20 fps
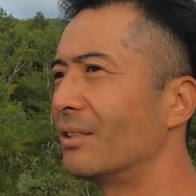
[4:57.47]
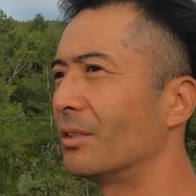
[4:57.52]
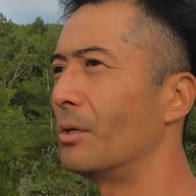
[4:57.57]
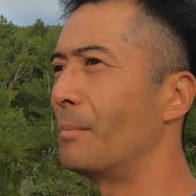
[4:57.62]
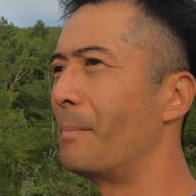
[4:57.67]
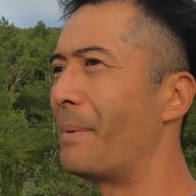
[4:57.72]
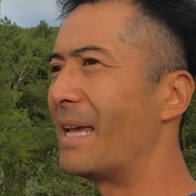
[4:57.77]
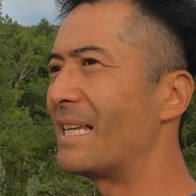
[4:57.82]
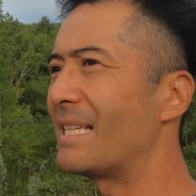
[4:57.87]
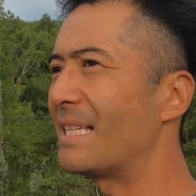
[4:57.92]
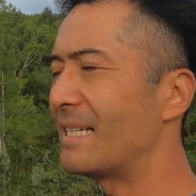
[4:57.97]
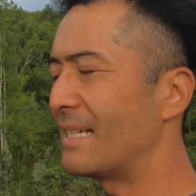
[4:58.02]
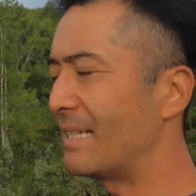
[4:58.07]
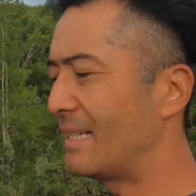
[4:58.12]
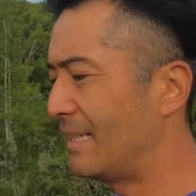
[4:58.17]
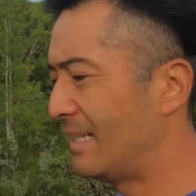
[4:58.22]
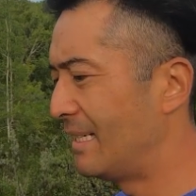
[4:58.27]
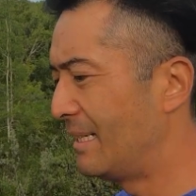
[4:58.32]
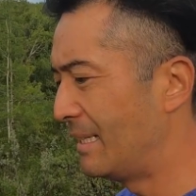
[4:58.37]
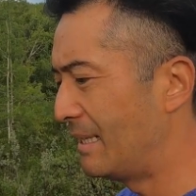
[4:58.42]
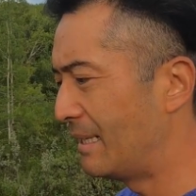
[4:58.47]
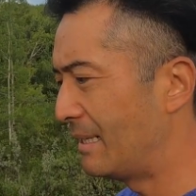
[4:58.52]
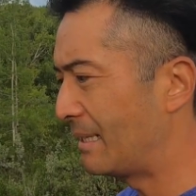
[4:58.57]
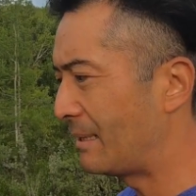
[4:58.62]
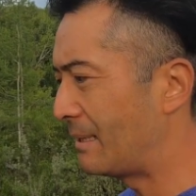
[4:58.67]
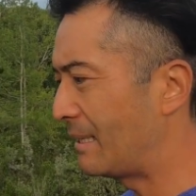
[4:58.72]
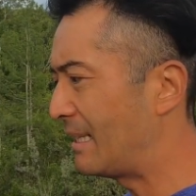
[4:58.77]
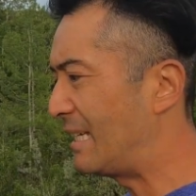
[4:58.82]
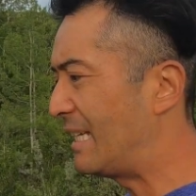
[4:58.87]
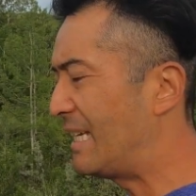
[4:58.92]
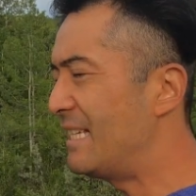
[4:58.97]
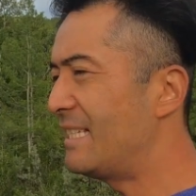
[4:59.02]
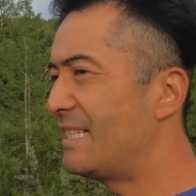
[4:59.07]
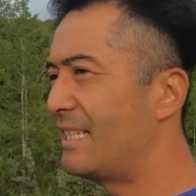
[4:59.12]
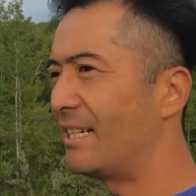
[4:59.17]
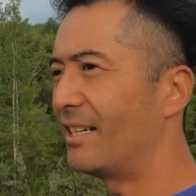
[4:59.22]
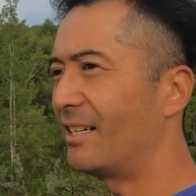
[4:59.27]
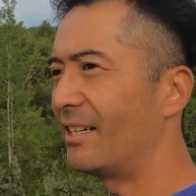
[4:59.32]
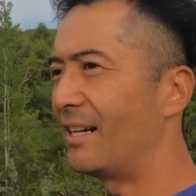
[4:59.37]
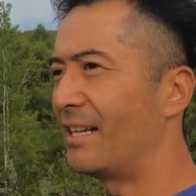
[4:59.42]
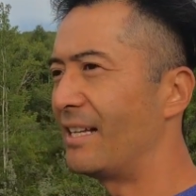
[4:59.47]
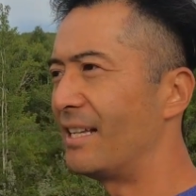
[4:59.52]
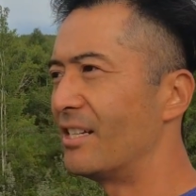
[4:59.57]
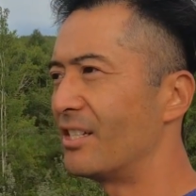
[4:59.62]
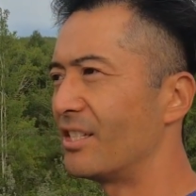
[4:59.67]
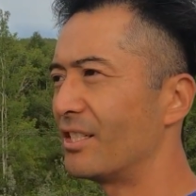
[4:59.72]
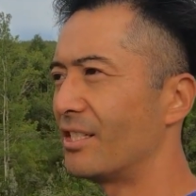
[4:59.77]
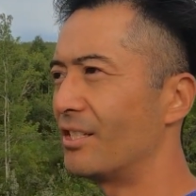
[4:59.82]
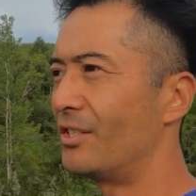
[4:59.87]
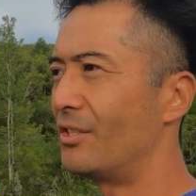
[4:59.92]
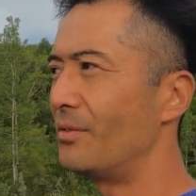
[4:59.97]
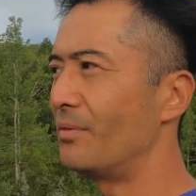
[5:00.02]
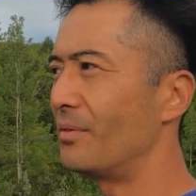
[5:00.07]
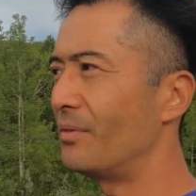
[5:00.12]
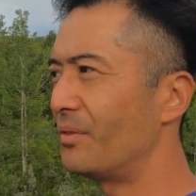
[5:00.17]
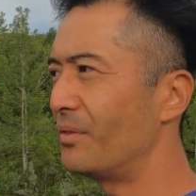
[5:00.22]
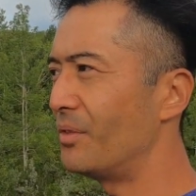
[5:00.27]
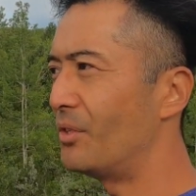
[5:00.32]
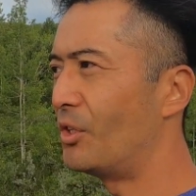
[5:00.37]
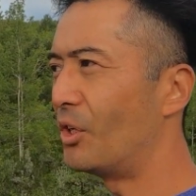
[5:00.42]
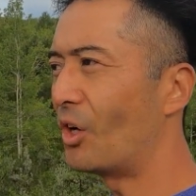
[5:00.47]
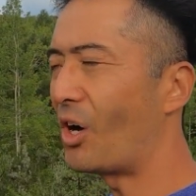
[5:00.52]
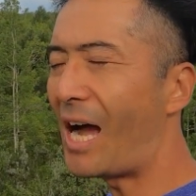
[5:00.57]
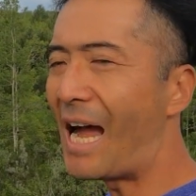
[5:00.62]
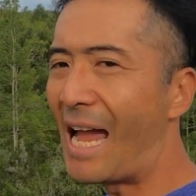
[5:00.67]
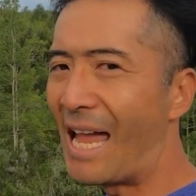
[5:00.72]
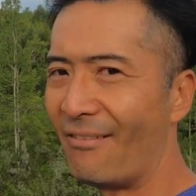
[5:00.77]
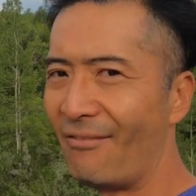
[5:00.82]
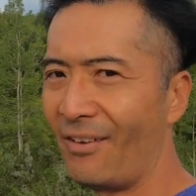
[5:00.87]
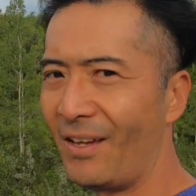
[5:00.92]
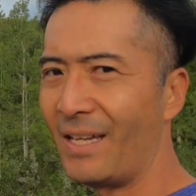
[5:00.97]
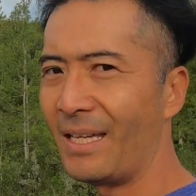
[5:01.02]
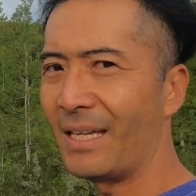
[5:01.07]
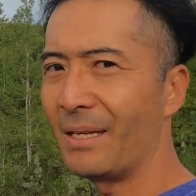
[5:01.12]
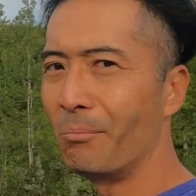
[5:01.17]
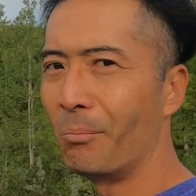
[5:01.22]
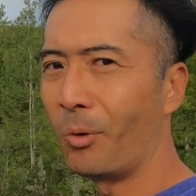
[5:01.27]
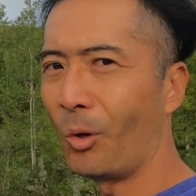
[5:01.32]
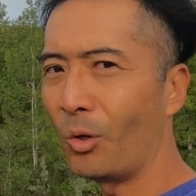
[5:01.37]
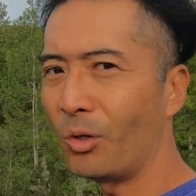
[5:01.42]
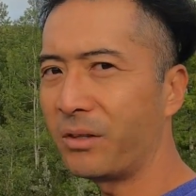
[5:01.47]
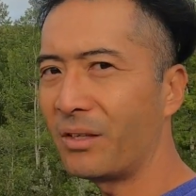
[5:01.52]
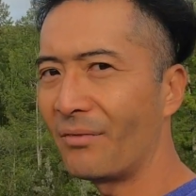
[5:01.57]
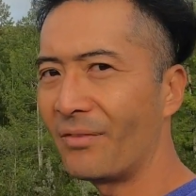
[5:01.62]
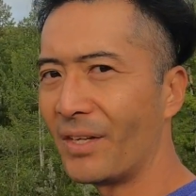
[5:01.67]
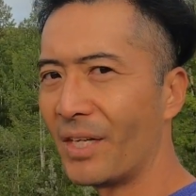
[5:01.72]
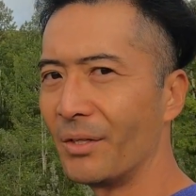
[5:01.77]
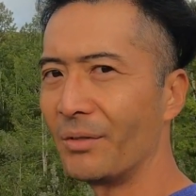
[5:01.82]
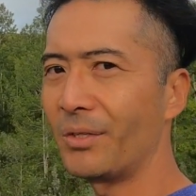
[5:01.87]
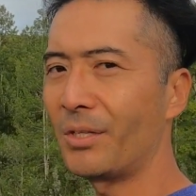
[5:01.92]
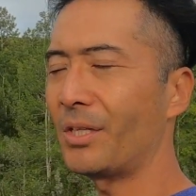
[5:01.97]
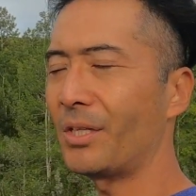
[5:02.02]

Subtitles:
So it makes it easier, and there's a drive in both of you